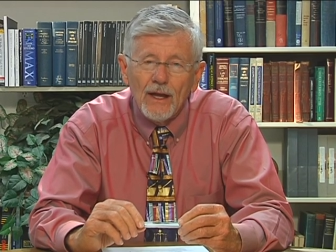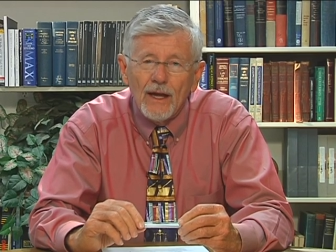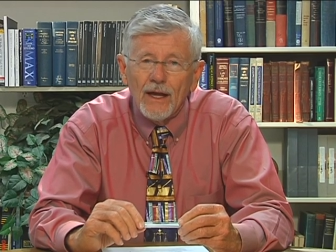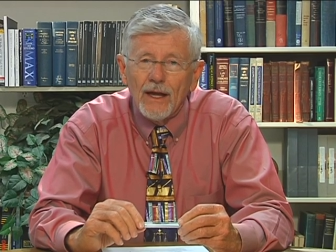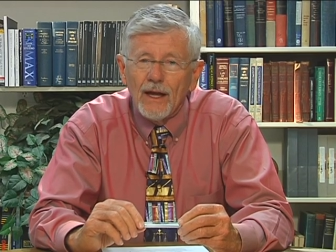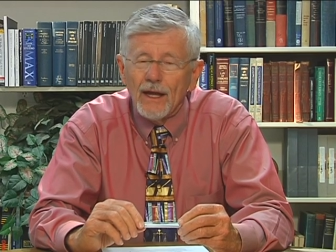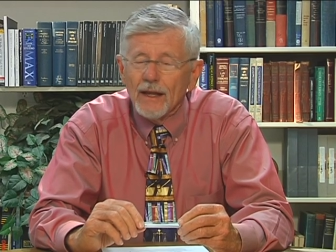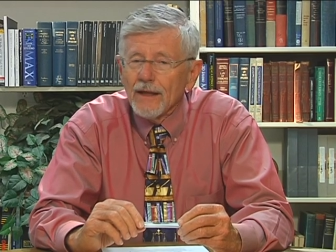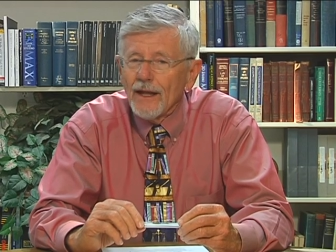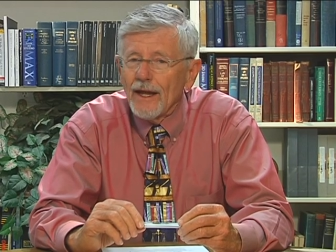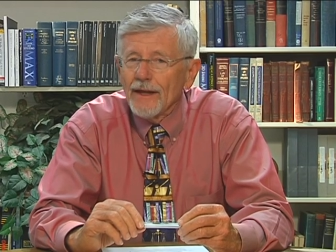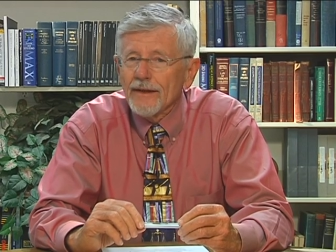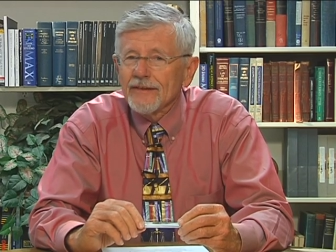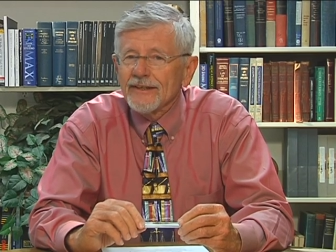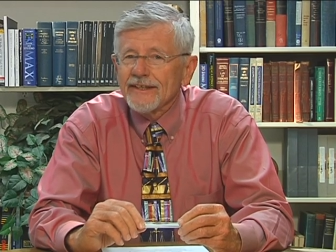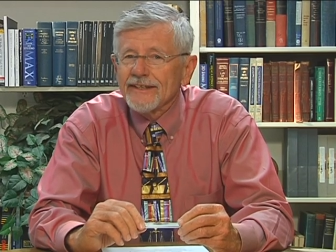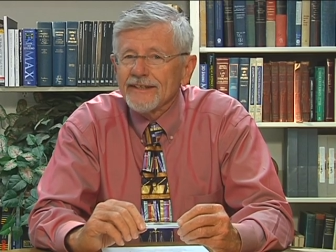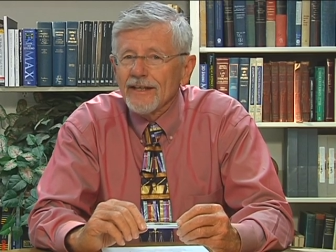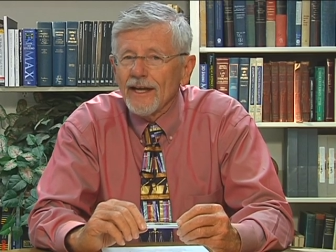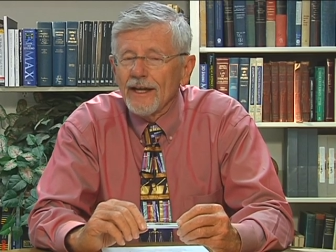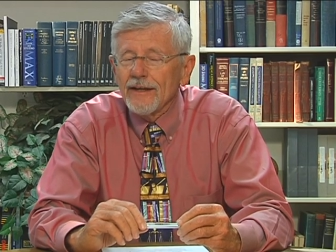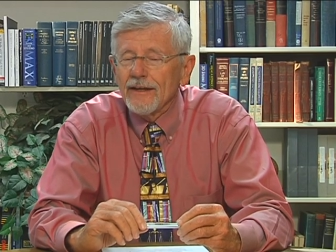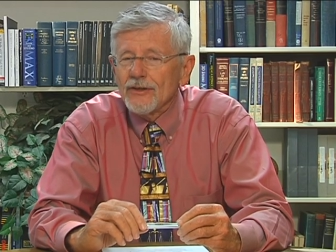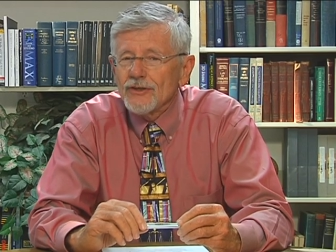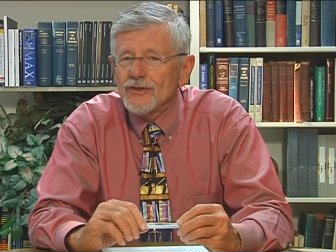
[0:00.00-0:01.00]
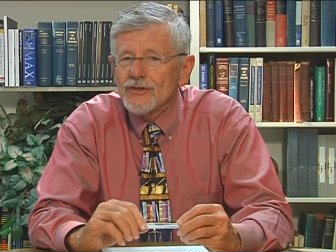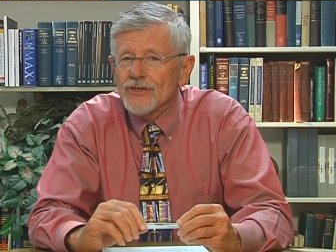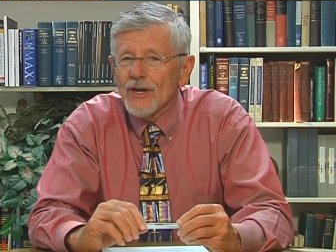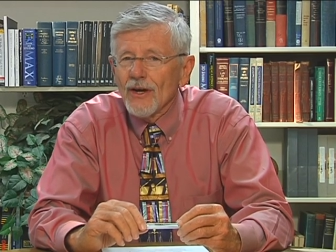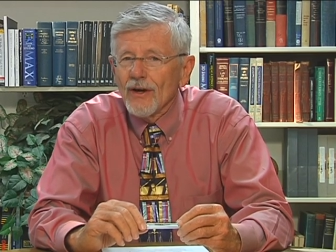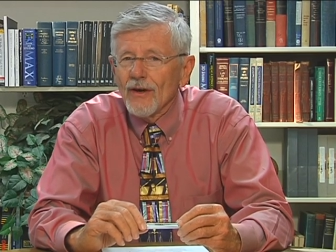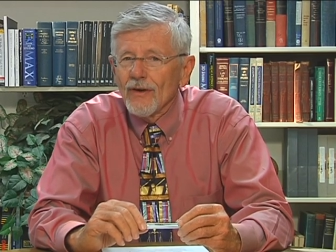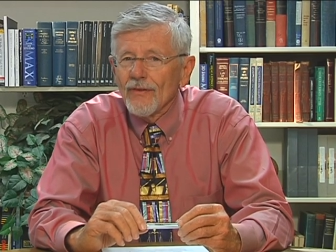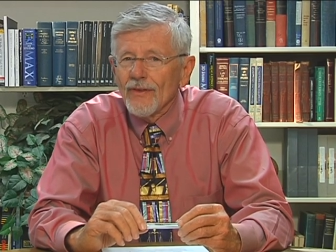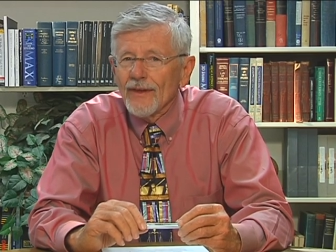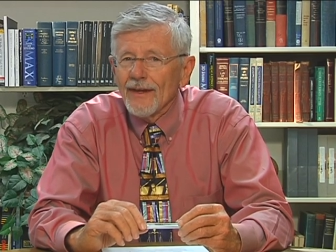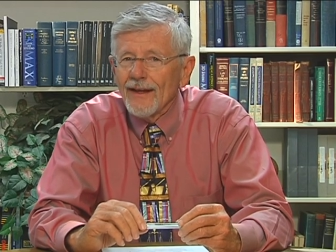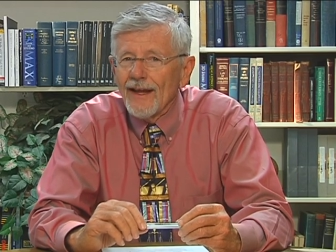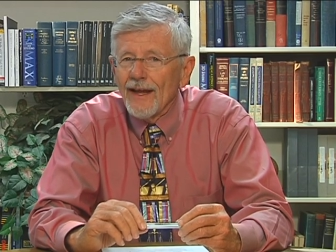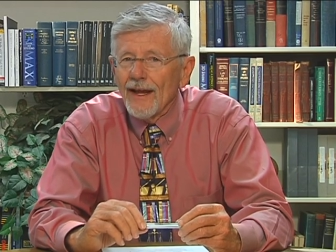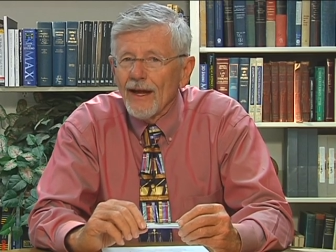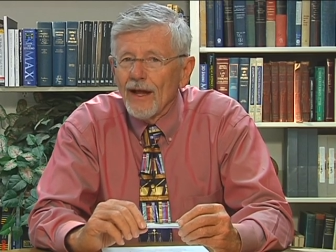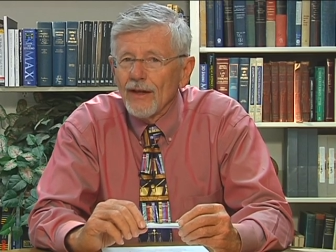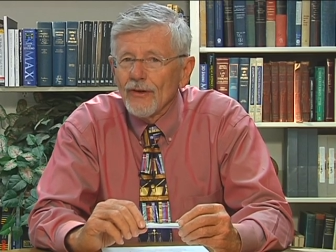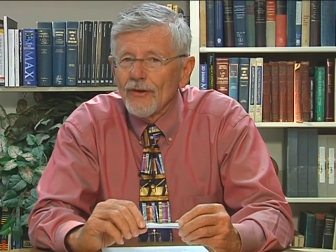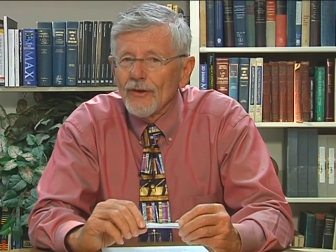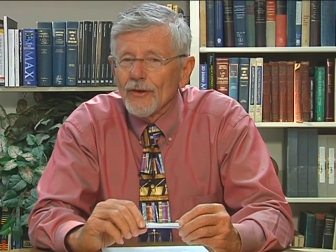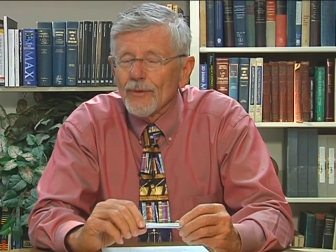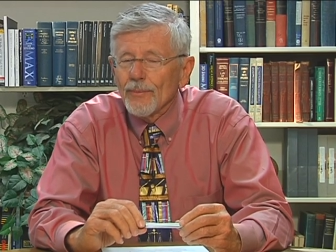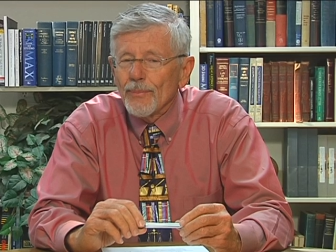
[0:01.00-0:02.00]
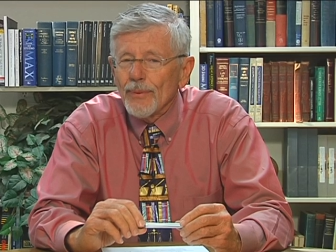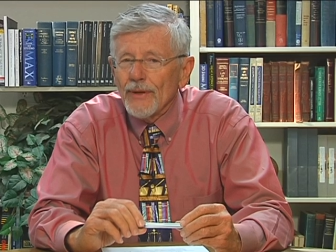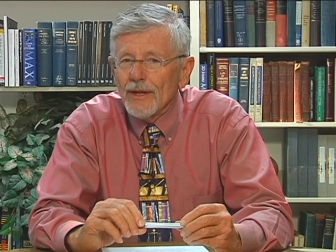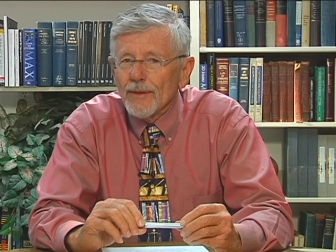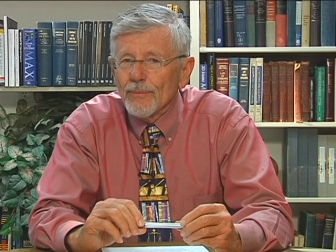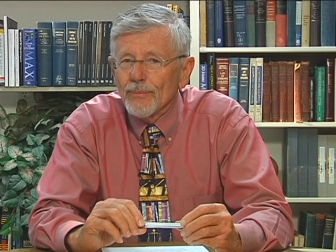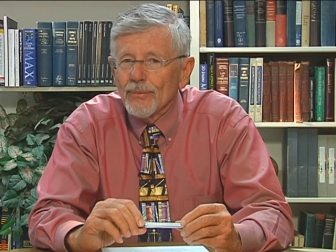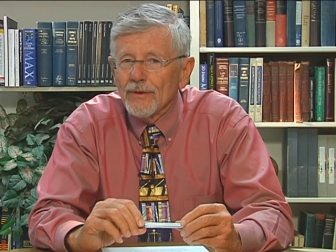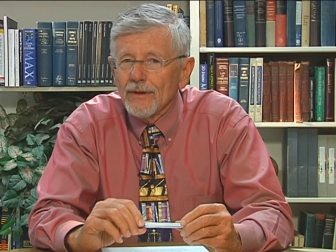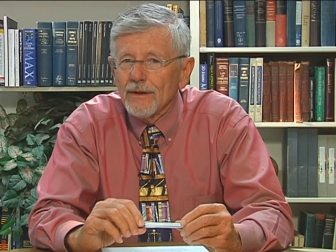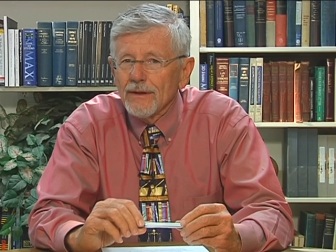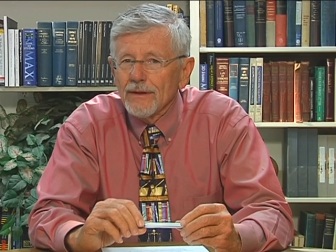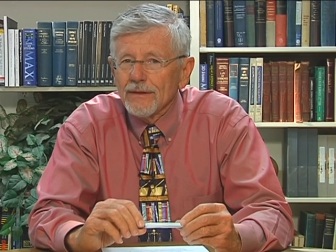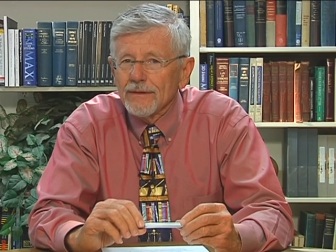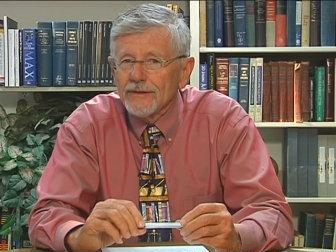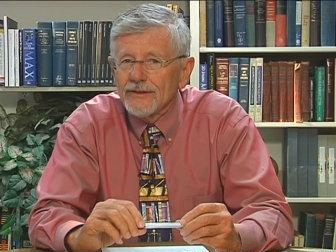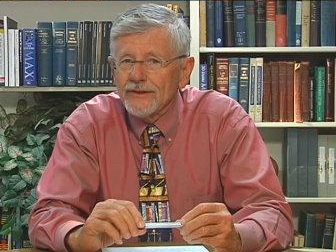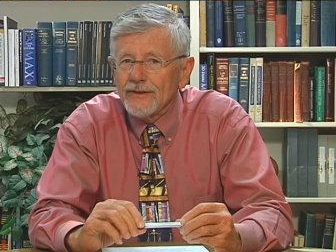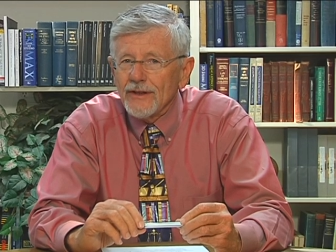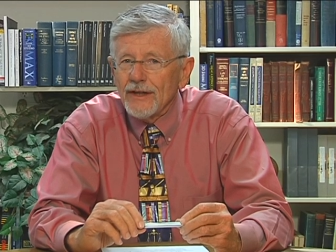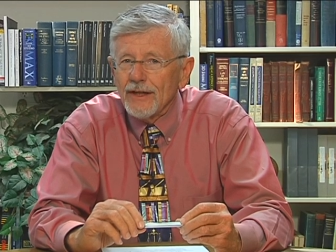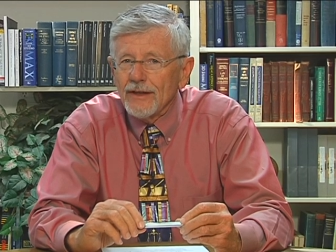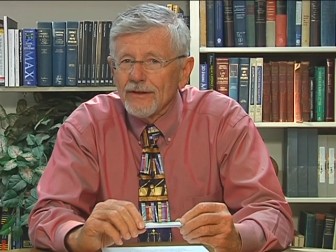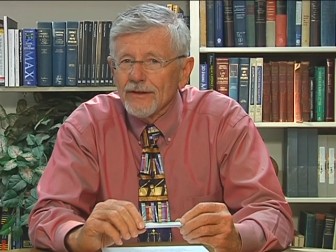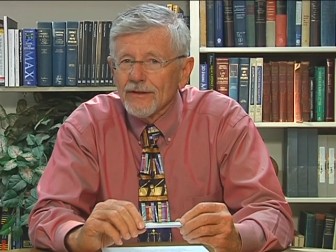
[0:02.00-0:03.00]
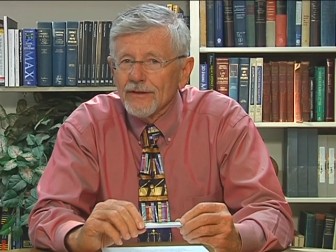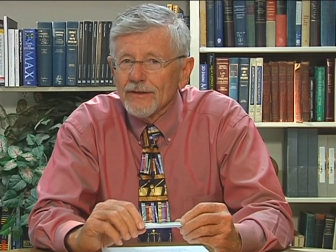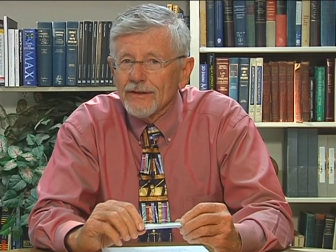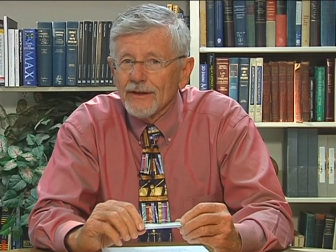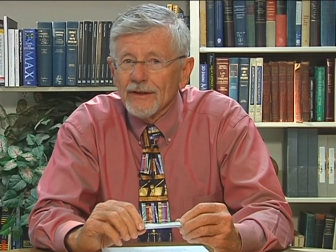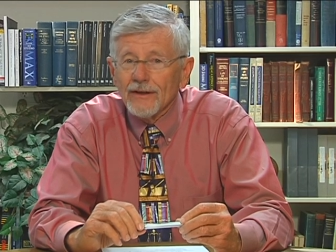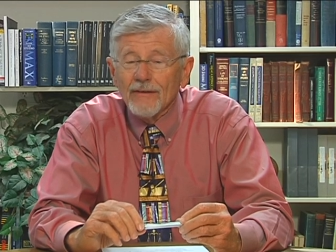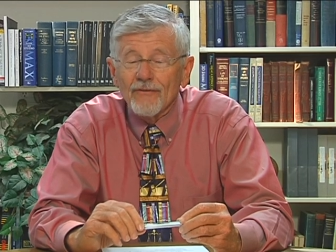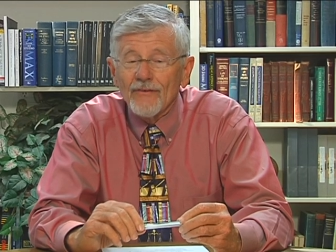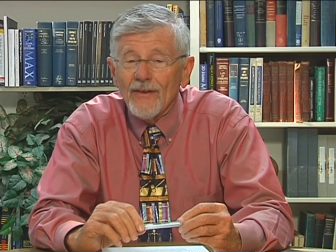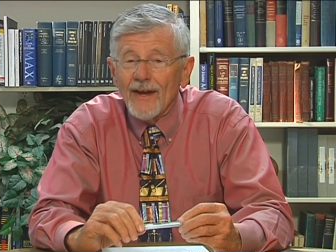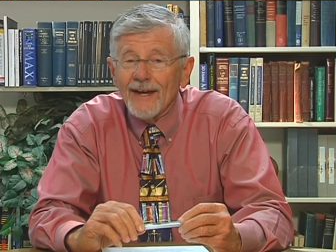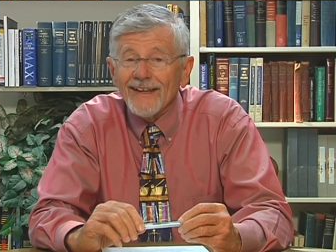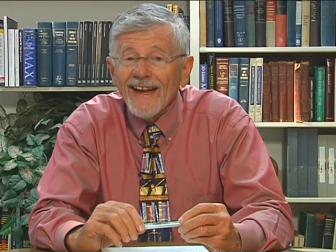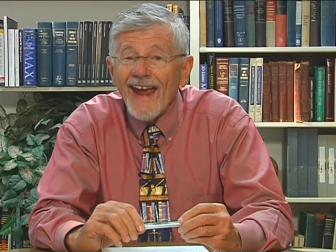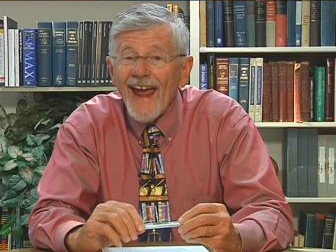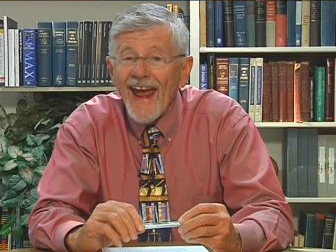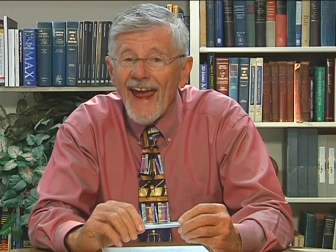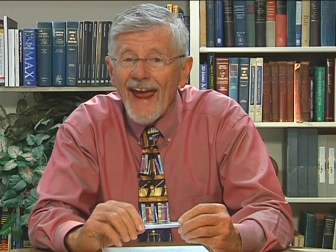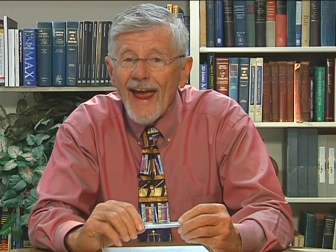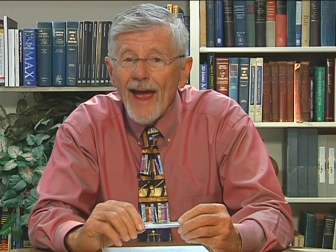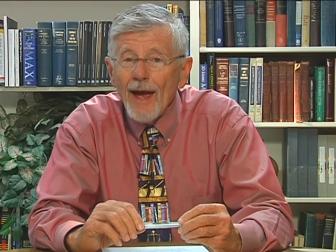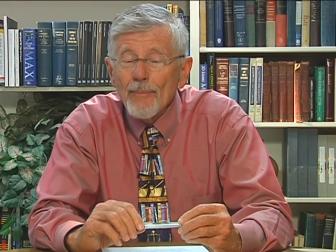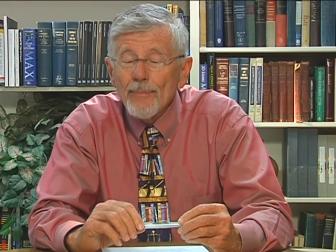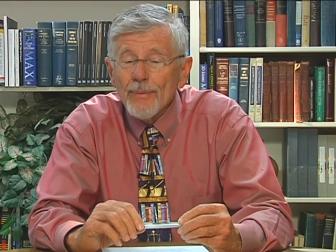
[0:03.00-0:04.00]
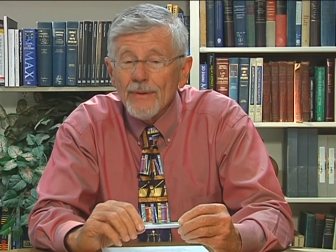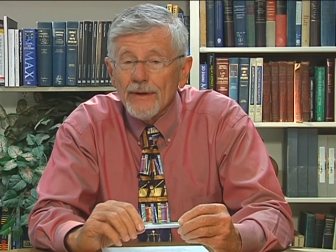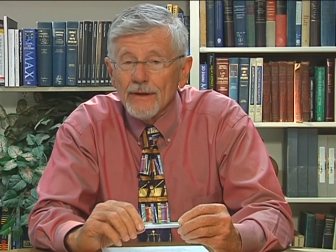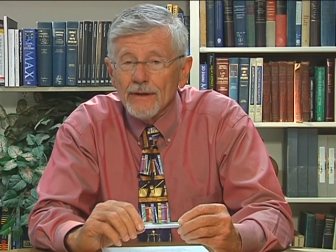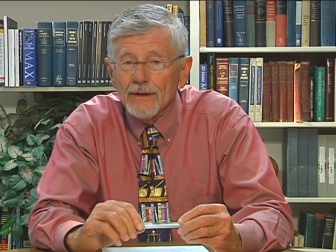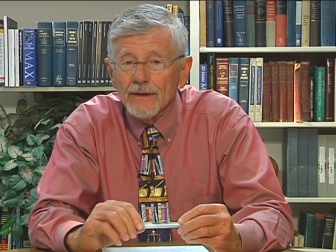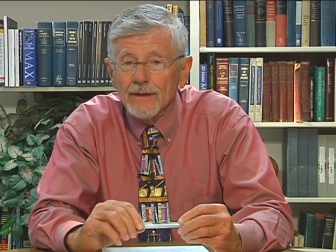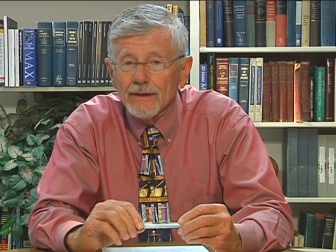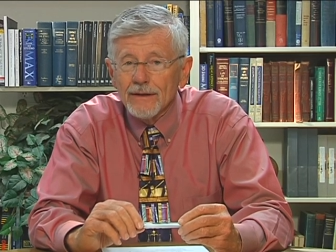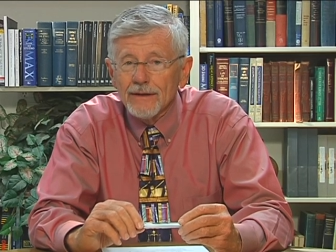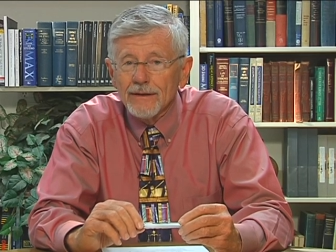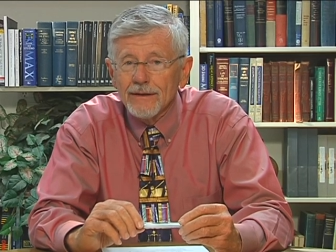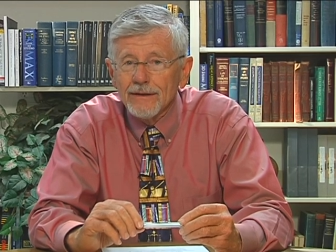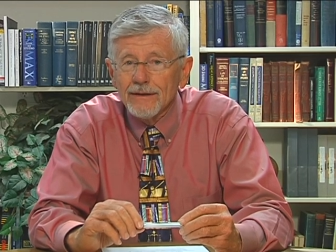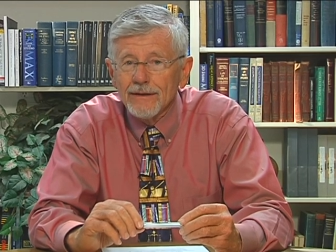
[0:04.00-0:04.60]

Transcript: A lot of studies show that elder people, seniors, are in fact happier